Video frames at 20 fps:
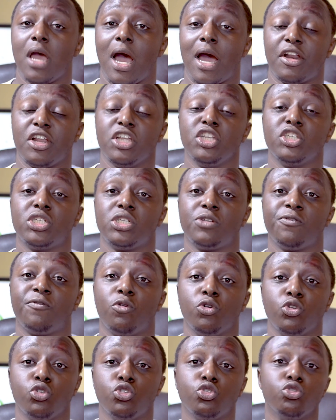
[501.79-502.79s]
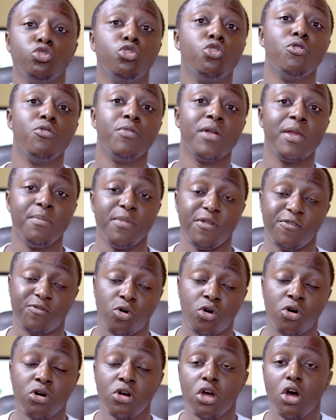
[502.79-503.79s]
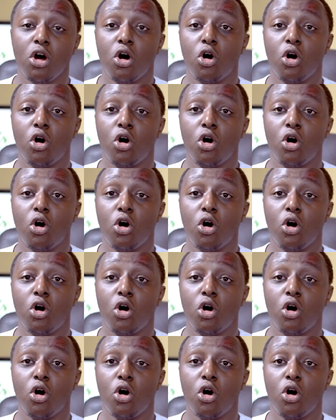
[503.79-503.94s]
arrange for you to go way before,